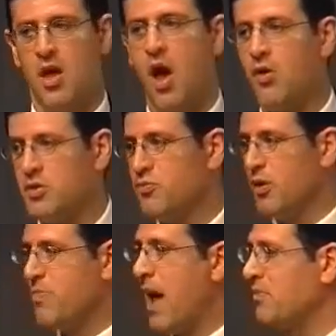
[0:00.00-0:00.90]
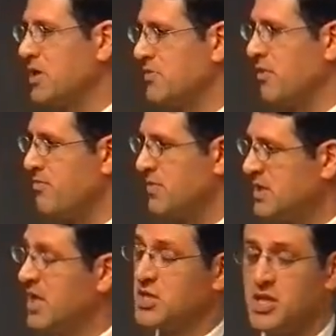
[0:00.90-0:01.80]
I was with Baptists for
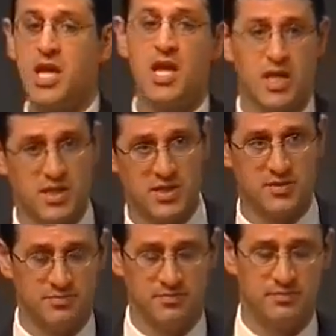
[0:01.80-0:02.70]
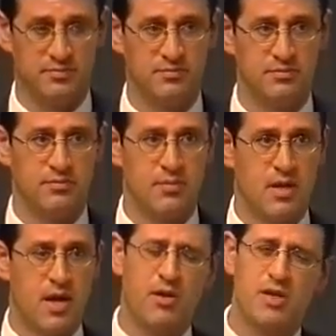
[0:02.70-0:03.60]
six years.
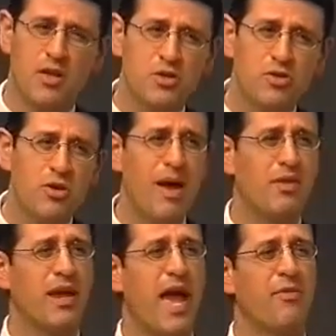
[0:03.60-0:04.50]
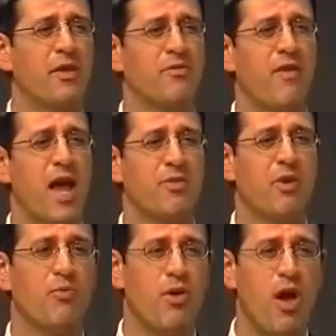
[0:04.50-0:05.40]
And I was unsure about the Catholic faith,
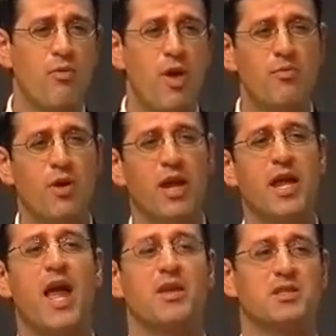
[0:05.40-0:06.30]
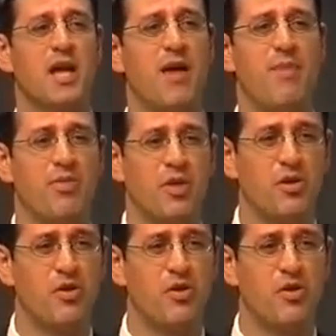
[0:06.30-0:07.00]
but when I read what he had to say about the